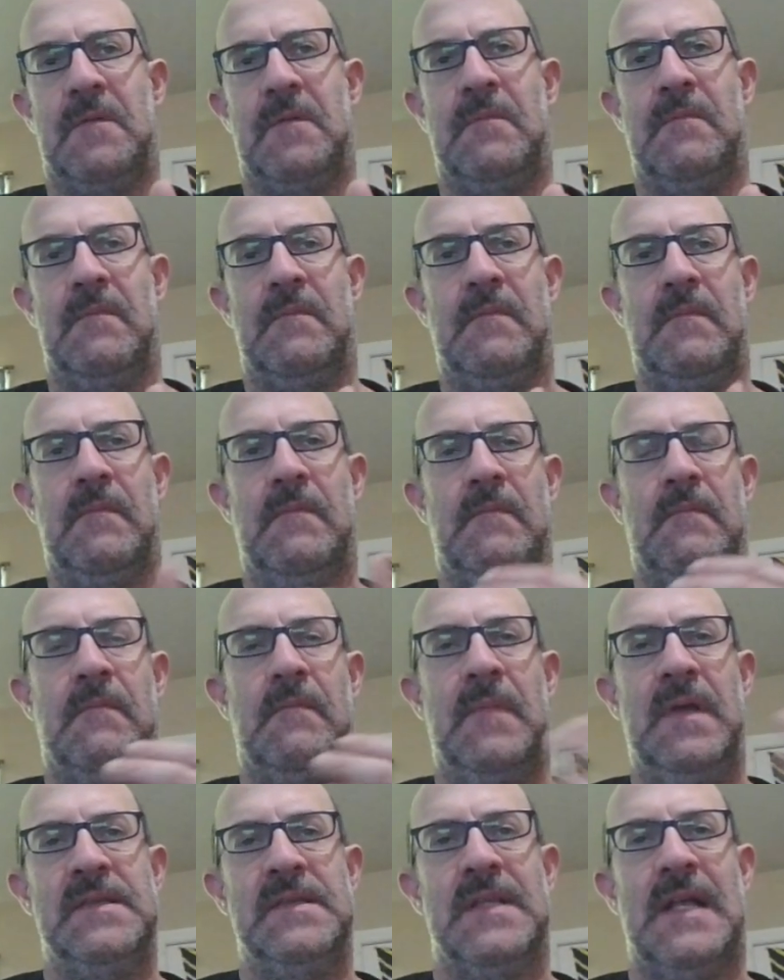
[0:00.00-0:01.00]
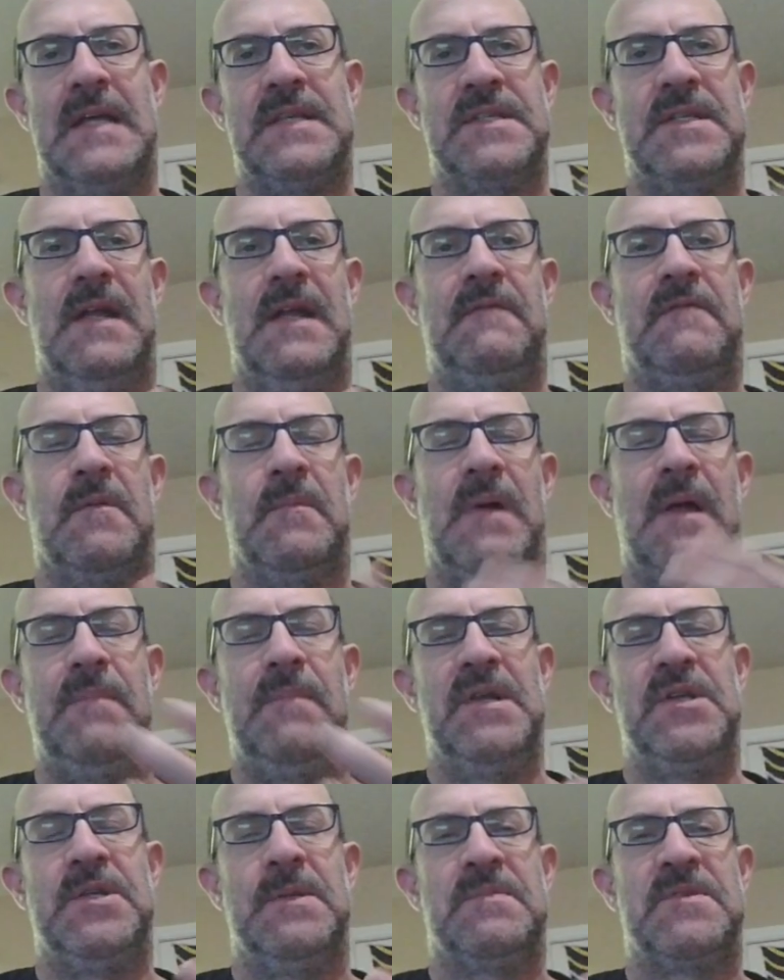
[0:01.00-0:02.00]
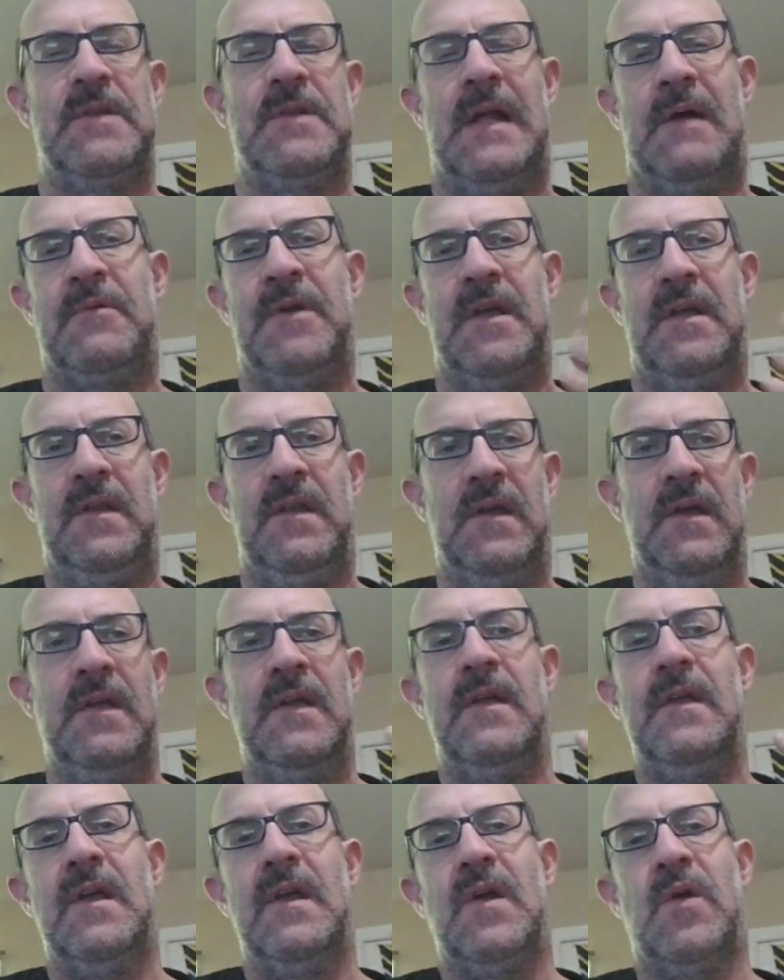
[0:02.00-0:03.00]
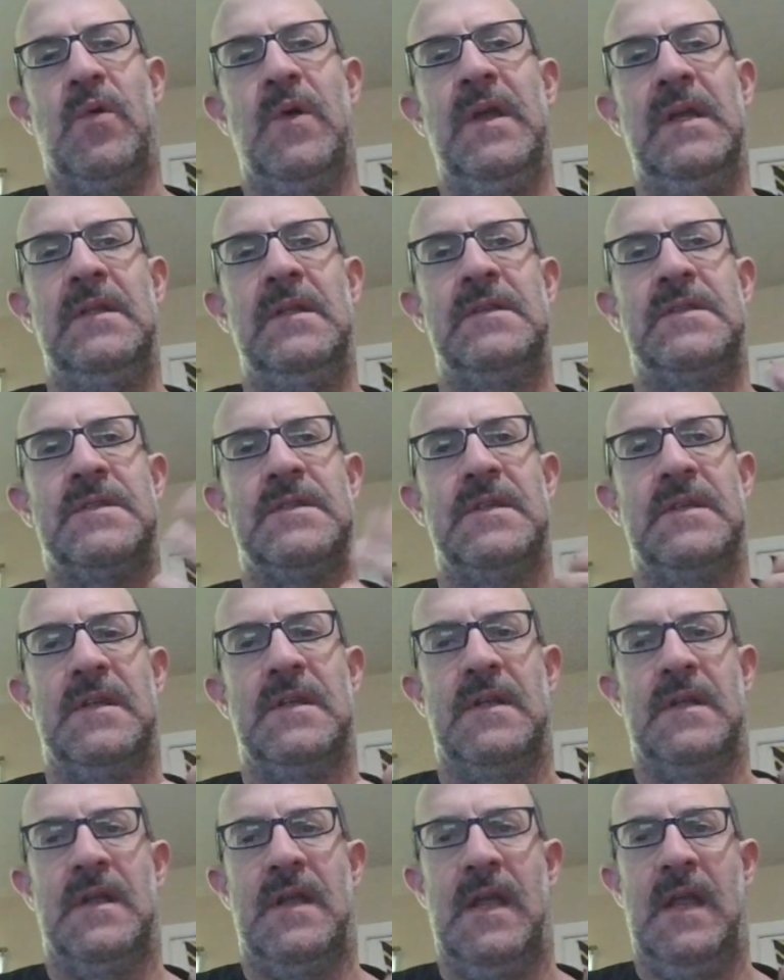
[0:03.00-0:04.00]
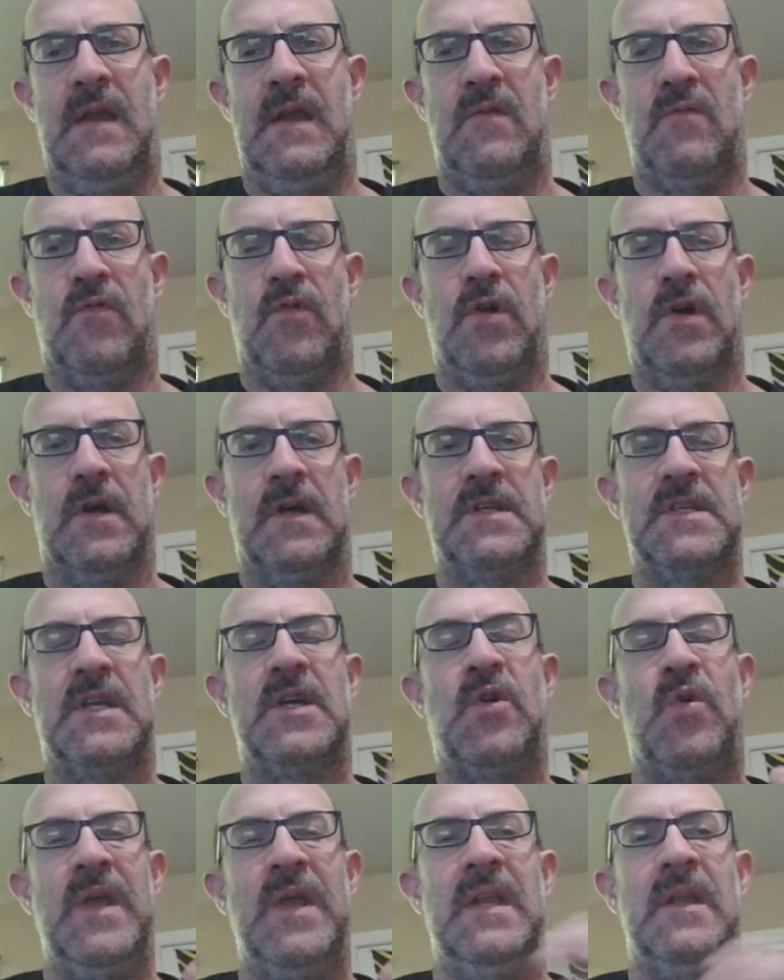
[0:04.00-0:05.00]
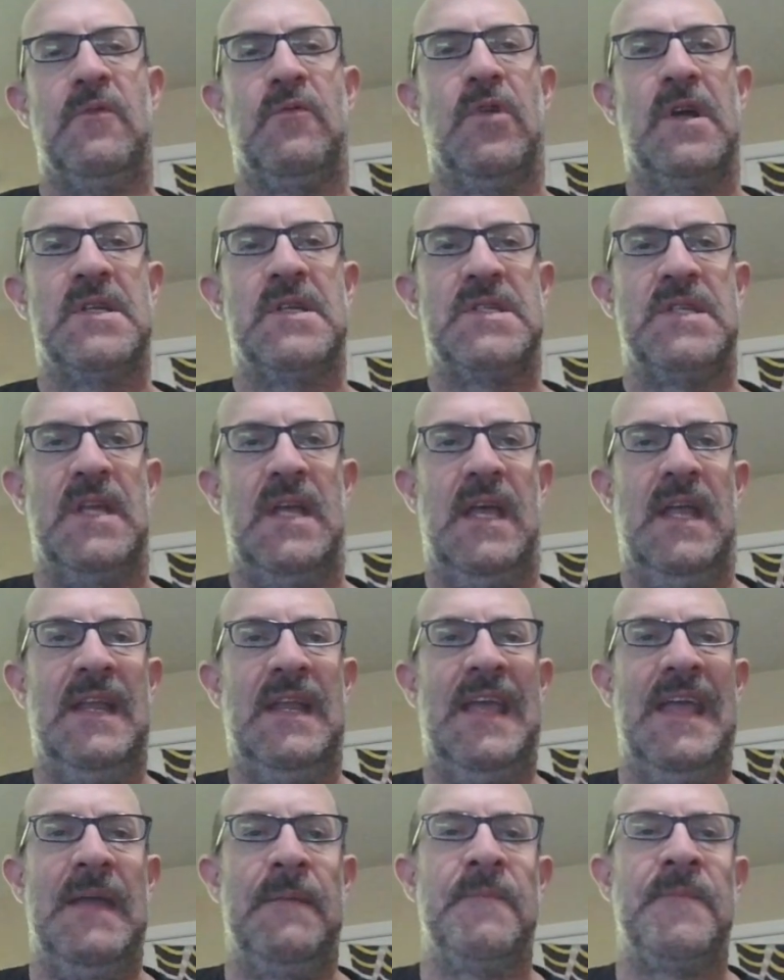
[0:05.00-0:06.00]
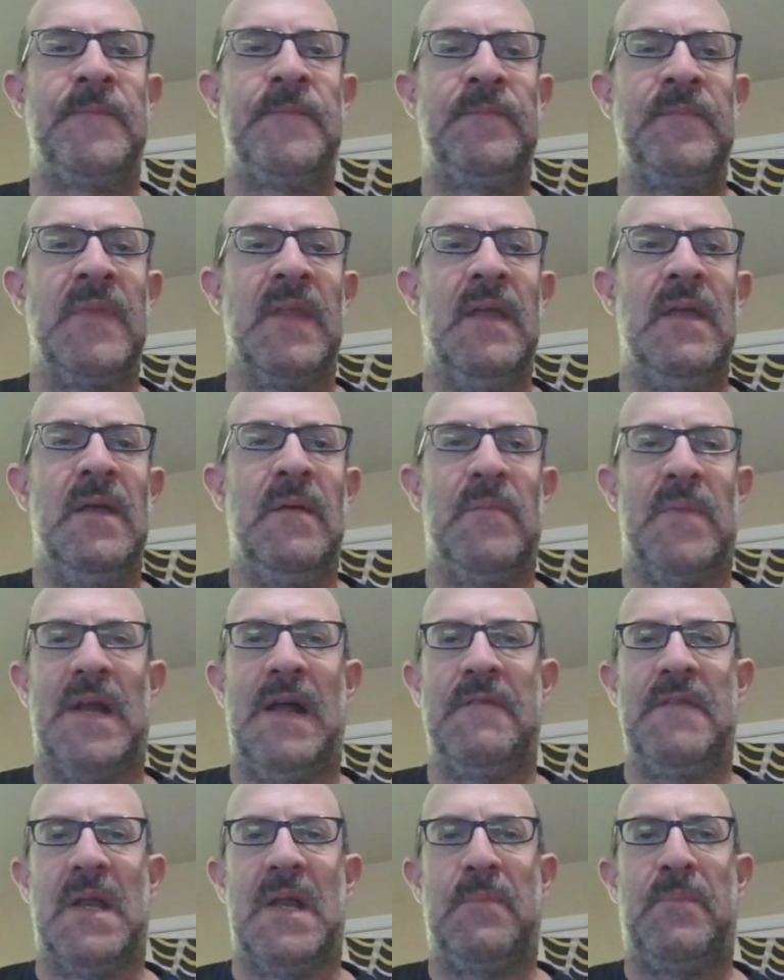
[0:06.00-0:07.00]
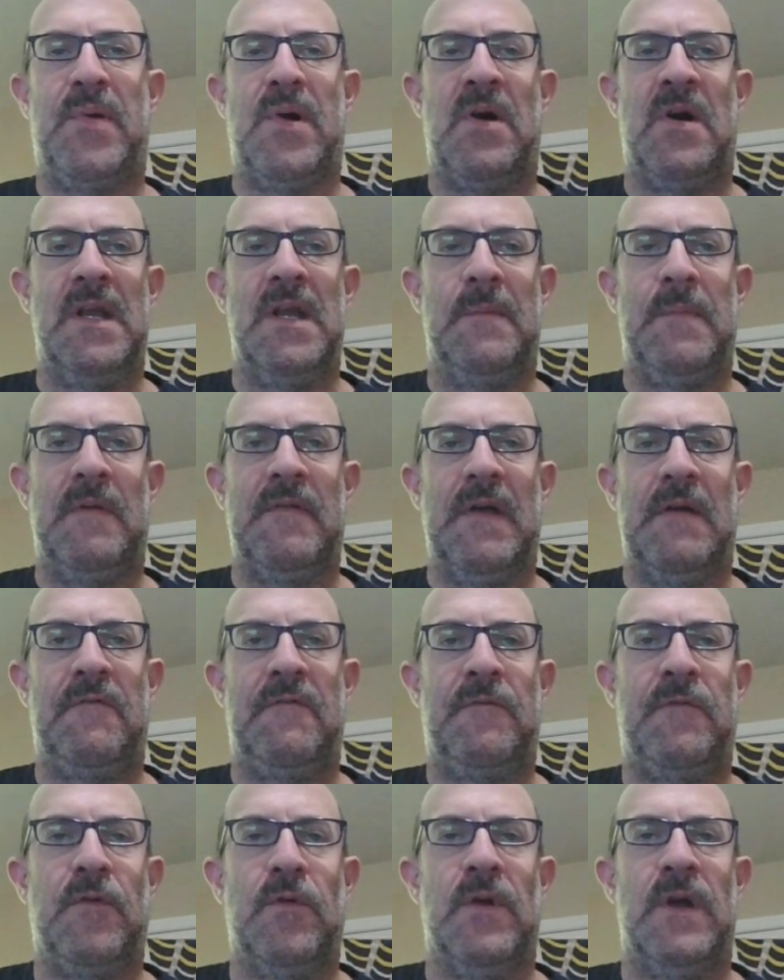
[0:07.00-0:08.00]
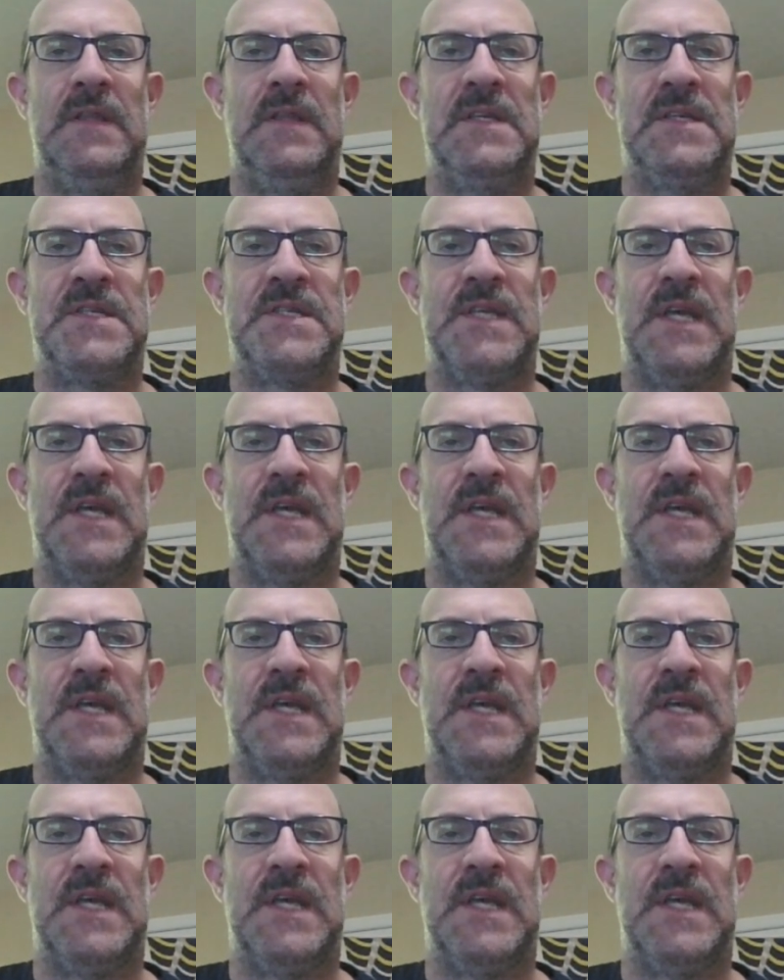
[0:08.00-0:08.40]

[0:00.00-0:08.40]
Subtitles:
for his last knight for my bishop. So now we're down to queens and rook, queen and rook's endgame. But I've got a pawn up. I've got 4 on this